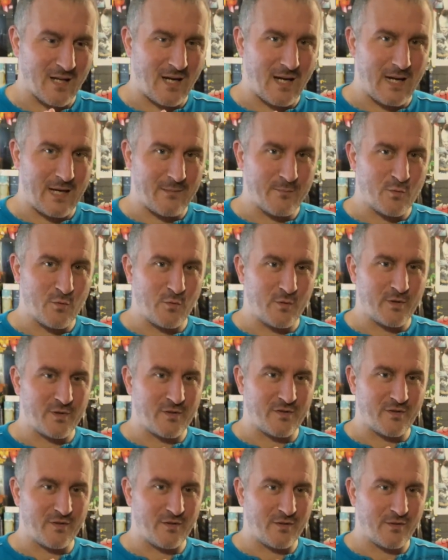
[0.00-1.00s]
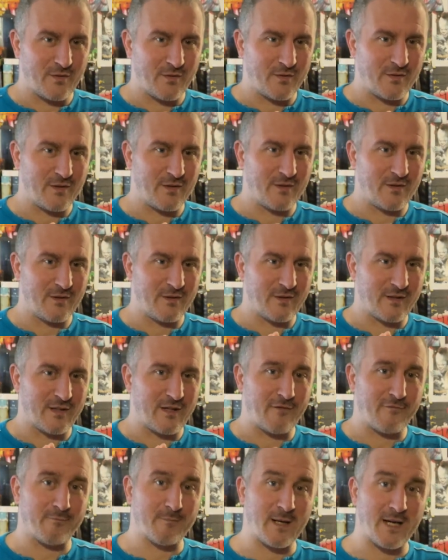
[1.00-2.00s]
I'm going to
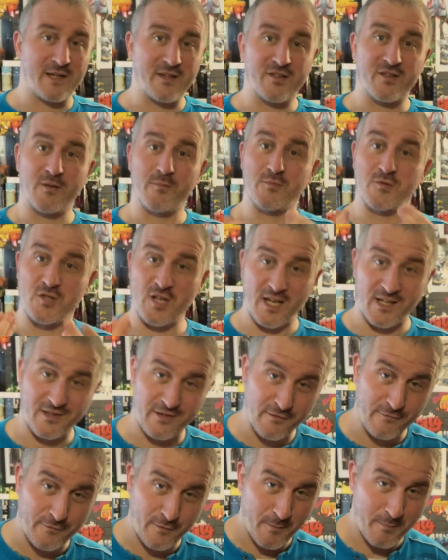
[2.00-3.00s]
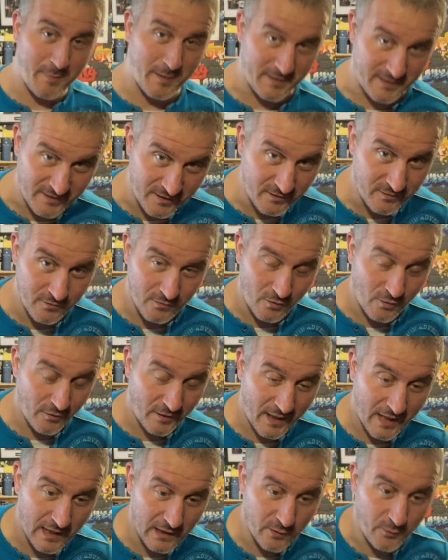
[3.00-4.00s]
give my subjective opinion on
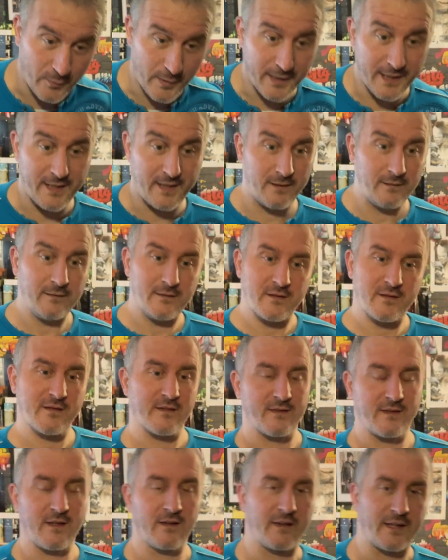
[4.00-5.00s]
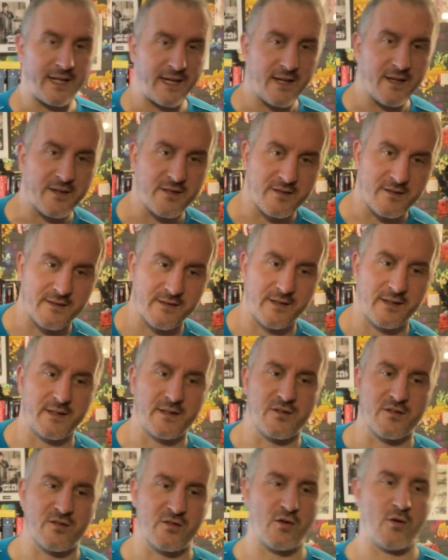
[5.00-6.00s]
Halloween Kills, the latest
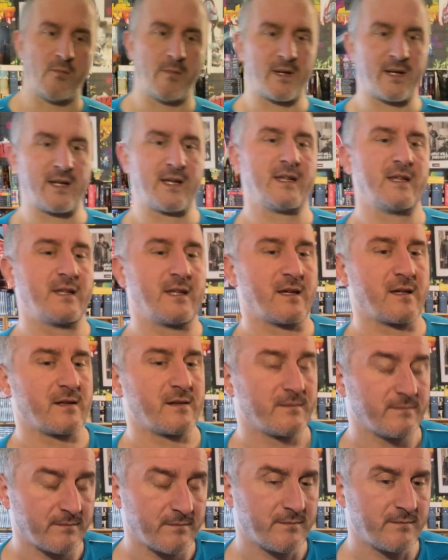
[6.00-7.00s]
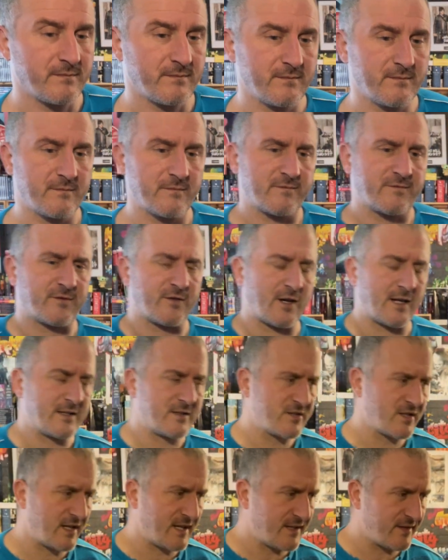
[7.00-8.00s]
installment in the
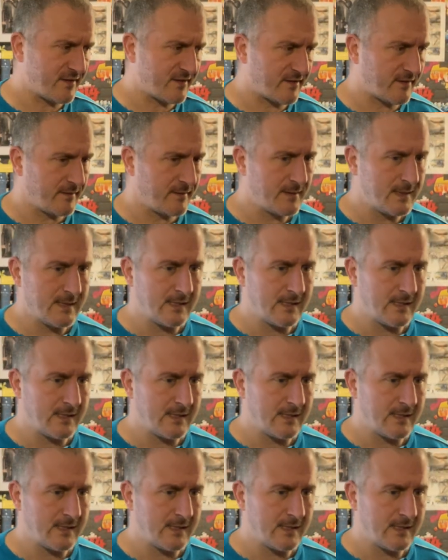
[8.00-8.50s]
franchise.